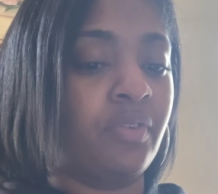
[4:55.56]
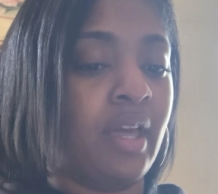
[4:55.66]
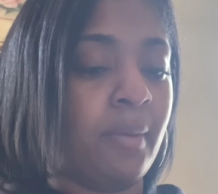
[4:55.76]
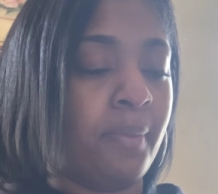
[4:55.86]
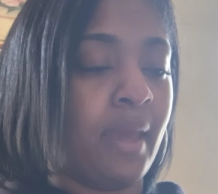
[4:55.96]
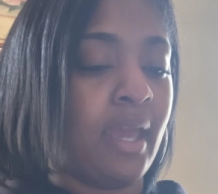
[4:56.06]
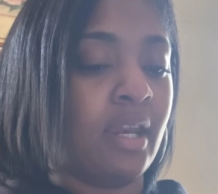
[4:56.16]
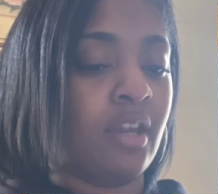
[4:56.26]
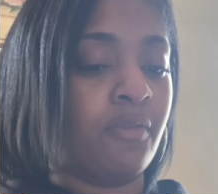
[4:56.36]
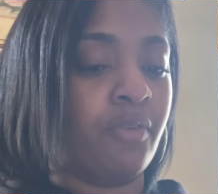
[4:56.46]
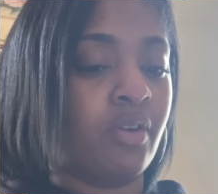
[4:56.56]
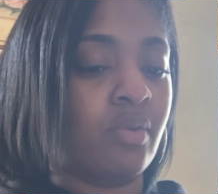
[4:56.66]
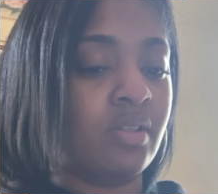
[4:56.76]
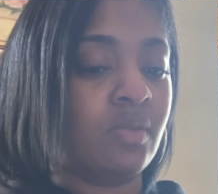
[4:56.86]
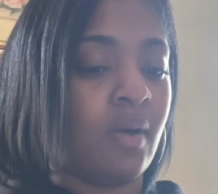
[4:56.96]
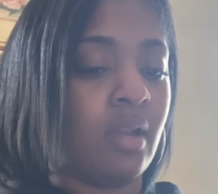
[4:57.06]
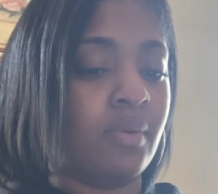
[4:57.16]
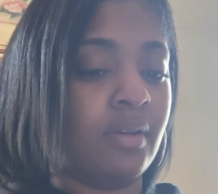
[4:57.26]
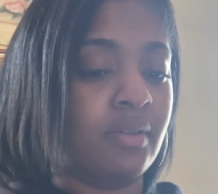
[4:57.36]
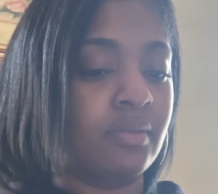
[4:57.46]
Flank pain and frequent
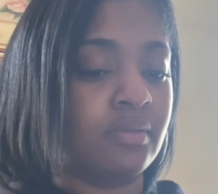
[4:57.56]
swallowing.